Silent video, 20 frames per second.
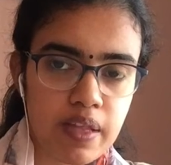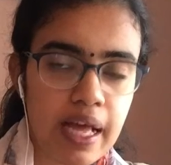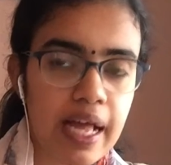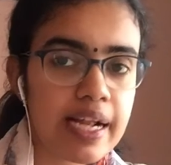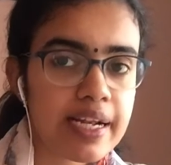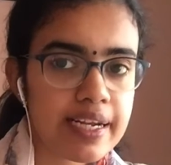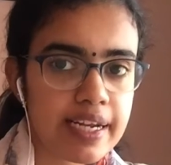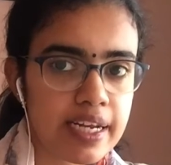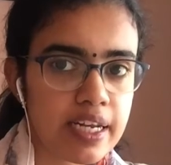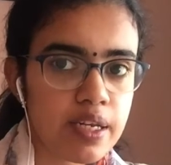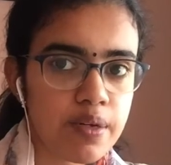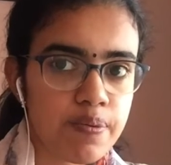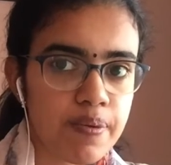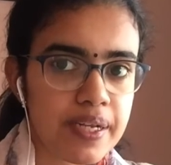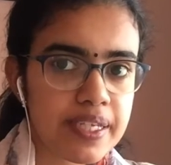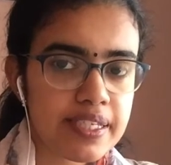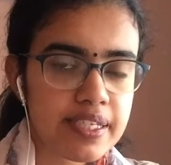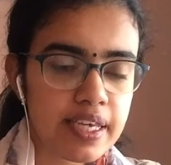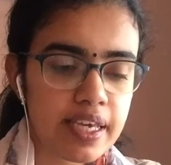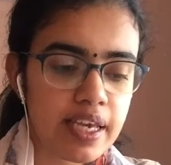I'll read it
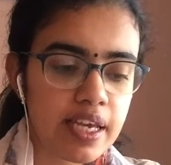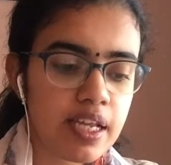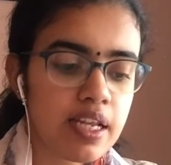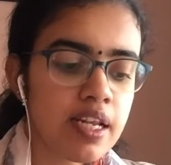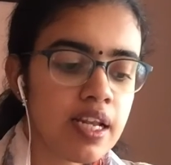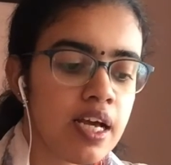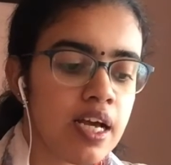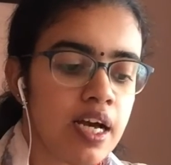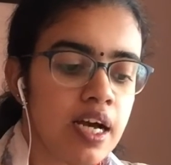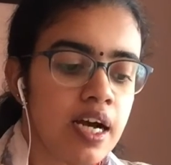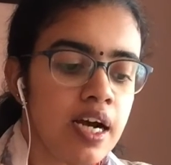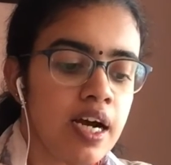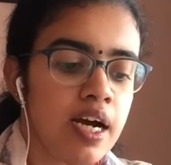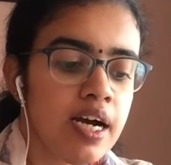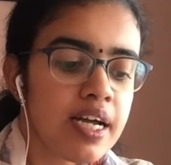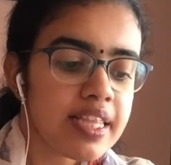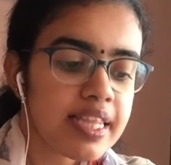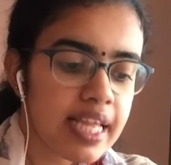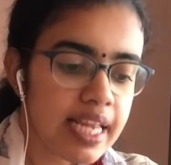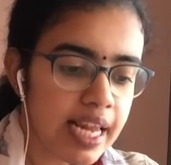once again.
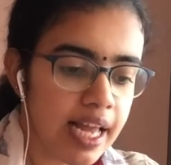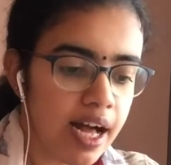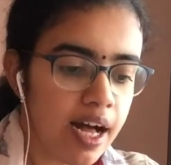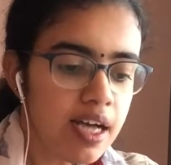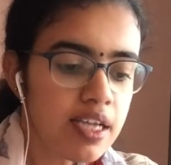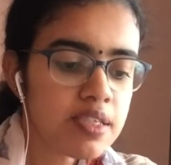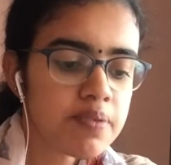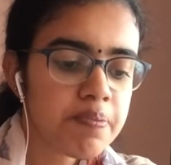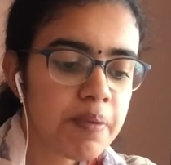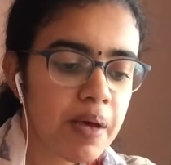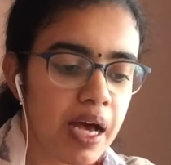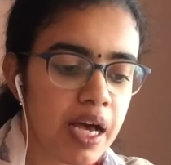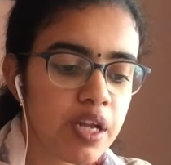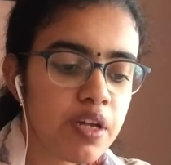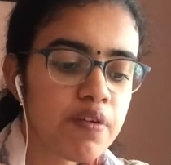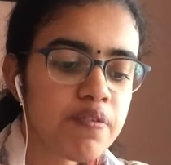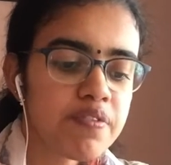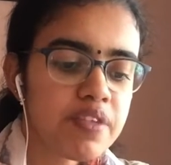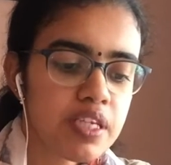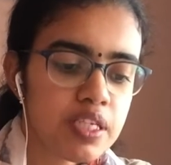The last man
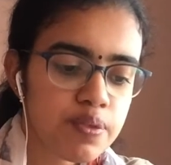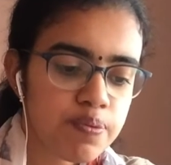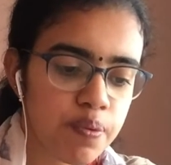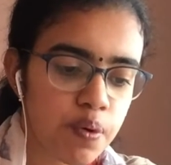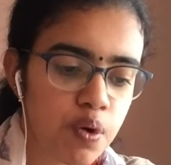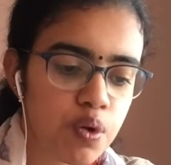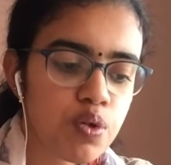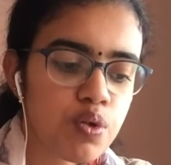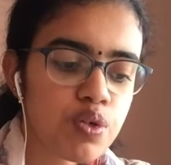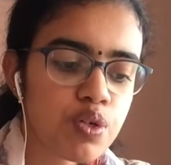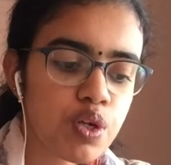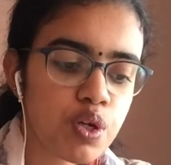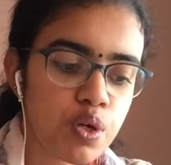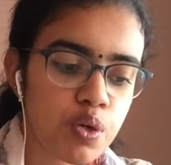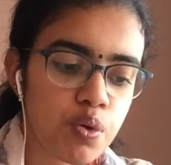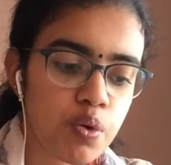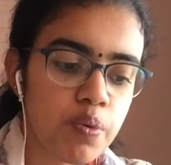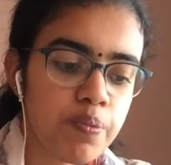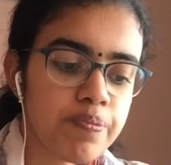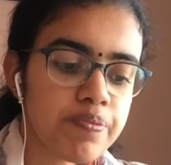of this forlorn
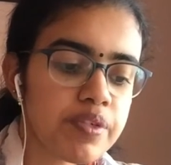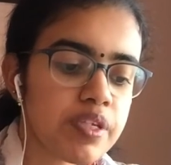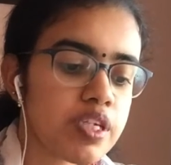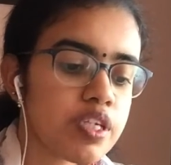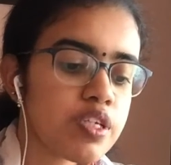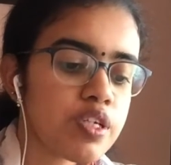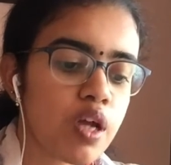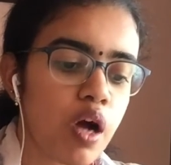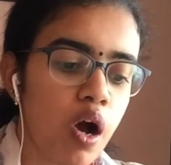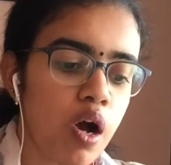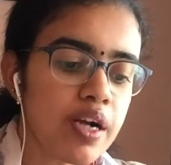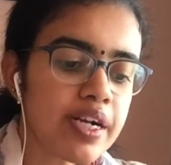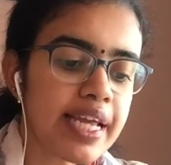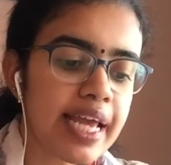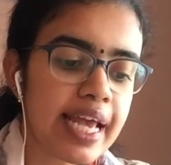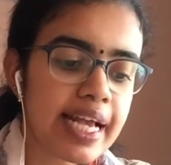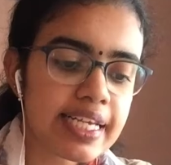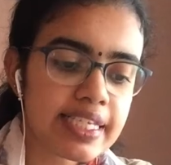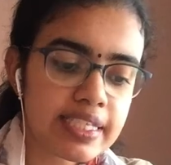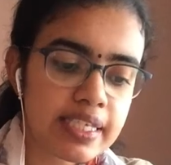group did not
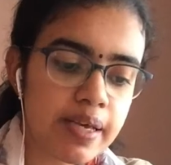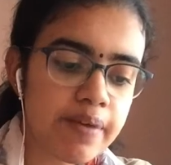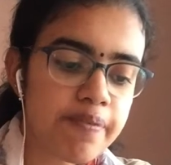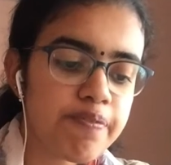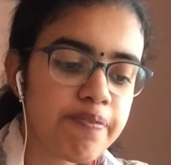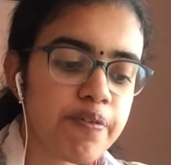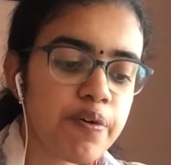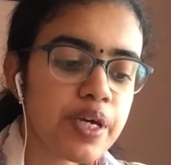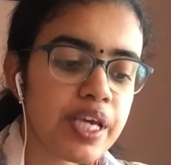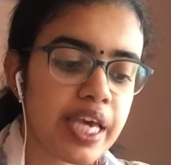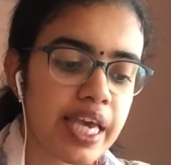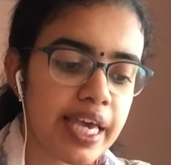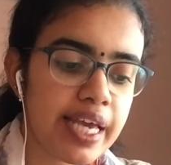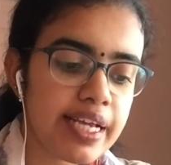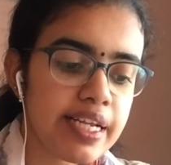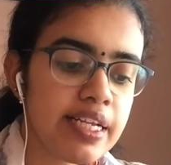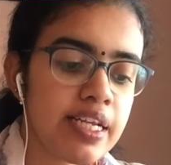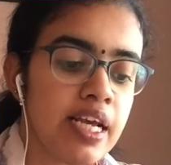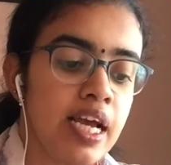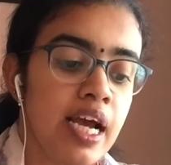accept for
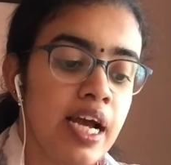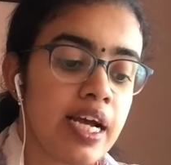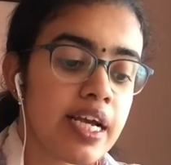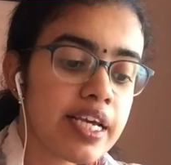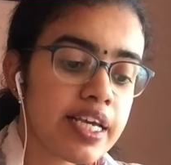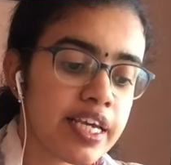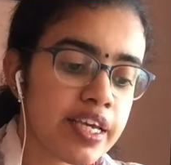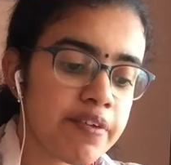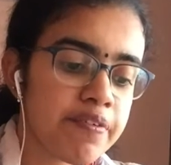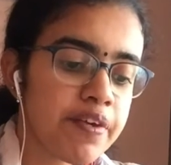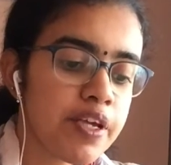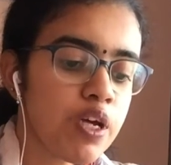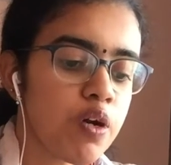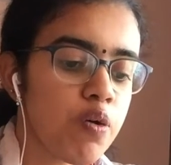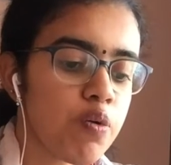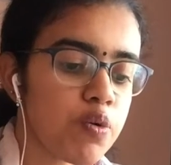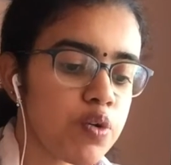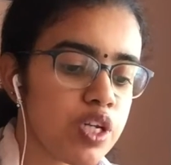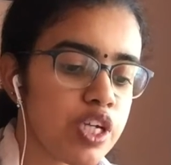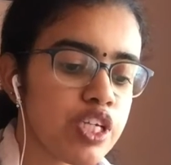gain, giving
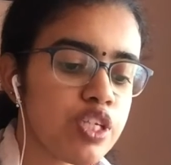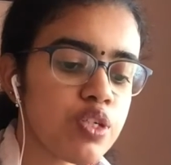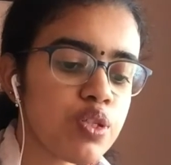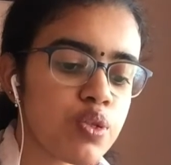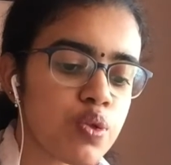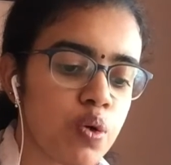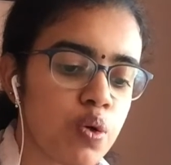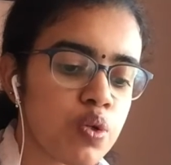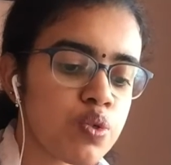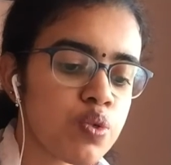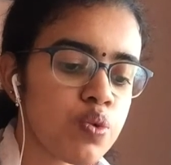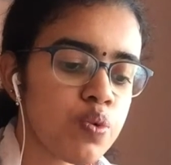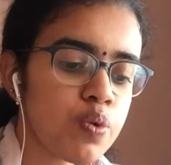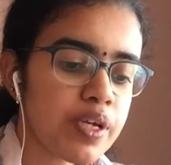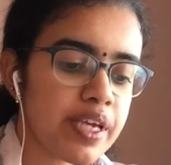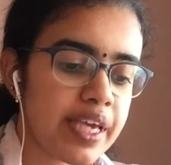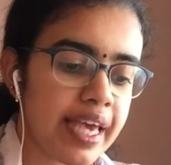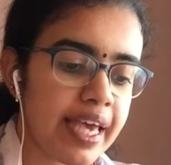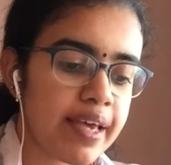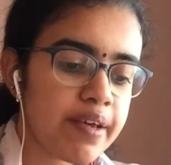only to those who
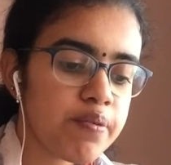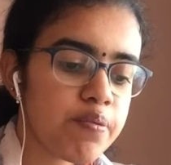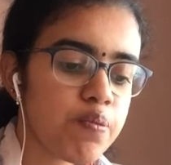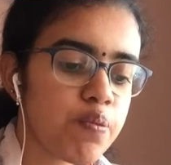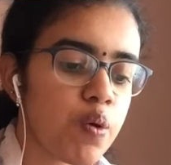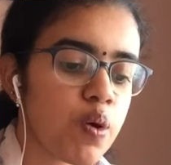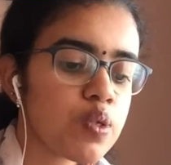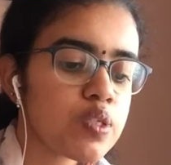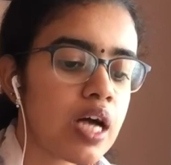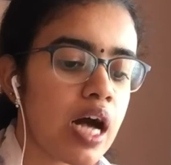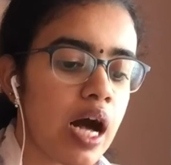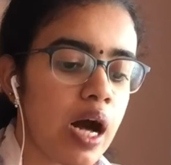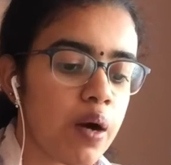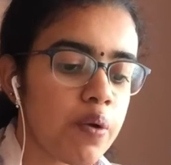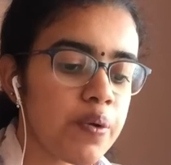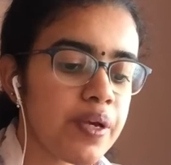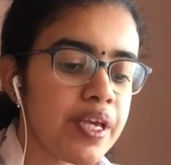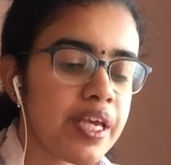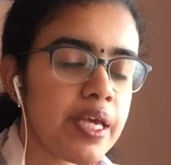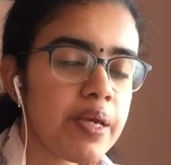gave, was
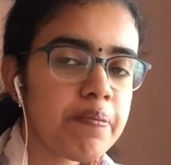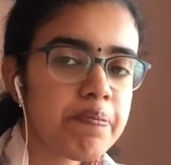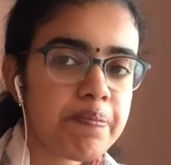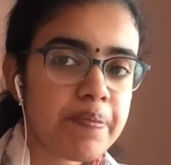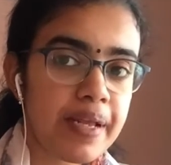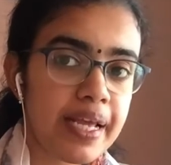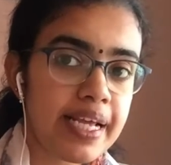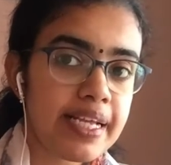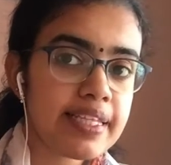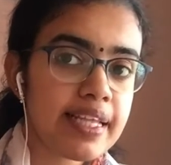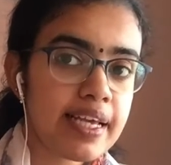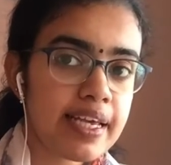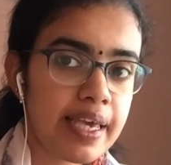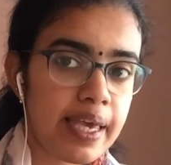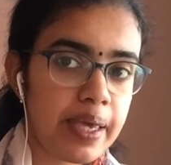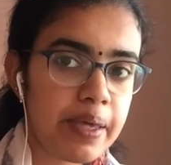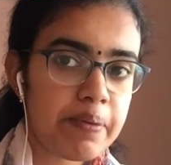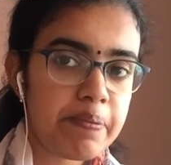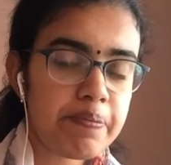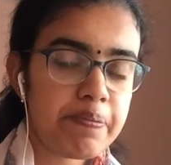how he played the
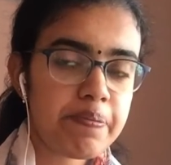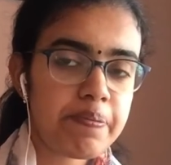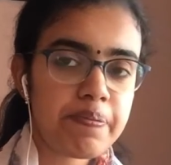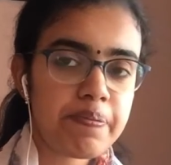game.